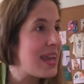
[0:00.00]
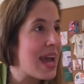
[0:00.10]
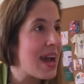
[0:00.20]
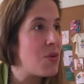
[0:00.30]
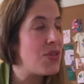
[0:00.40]

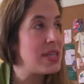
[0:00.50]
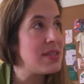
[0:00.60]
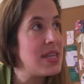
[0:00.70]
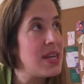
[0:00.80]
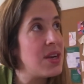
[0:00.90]
now
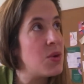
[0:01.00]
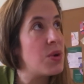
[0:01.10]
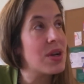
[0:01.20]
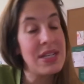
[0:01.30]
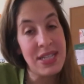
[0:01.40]
this year we're
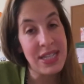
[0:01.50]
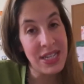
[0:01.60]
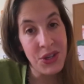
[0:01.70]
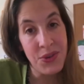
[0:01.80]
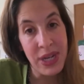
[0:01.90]

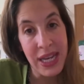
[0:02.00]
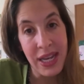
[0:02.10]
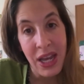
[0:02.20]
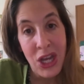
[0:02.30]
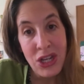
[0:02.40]

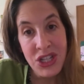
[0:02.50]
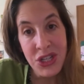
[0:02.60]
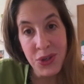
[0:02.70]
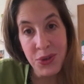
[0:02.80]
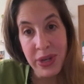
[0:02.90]
continuing
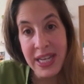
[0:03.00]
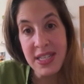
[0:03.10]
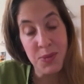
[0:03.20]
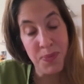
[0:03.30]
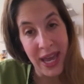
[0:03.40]
to
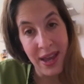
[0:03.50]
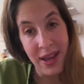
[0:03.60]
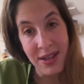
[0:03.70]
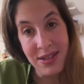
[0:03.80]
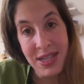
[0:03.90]

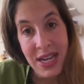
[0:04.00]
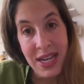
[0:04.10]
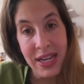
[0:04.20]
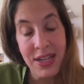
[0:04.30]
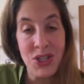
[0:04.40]
expand
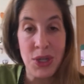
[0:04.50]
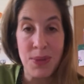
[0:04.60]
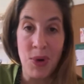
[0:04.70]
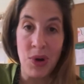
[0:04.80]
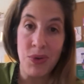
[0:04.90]
into
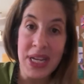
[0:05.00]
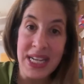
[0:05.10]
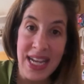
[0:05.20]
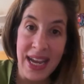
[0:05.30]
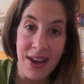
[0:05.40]
more
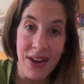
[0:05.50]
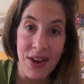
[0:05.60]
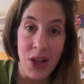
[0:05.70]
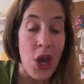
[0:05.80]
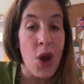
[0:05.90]
retail.
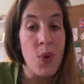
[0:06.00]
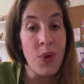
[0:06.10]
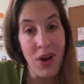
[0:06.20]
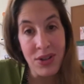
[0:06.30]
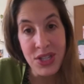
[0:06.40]
Oh,
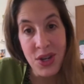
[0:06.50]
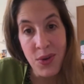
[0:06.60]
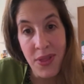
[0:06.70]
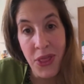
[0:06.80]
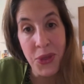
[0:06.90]
we're also
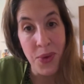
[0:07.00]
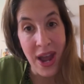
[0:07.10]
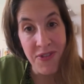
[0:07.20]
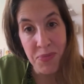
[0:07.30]
on Thrive